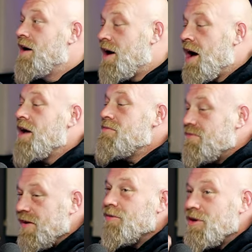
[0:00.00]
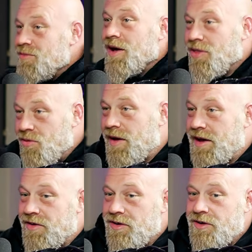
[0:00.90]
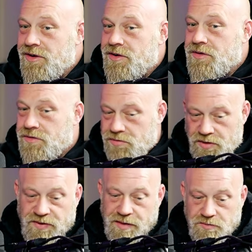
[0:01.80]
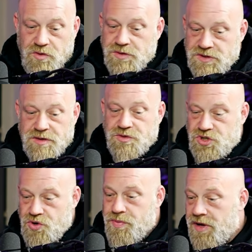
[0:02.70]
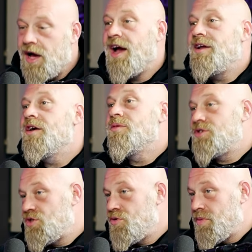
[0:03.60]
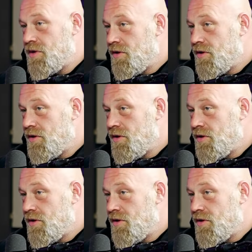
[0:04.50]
I'm very well aware. If I'm doing something stupid, I know it's stupid.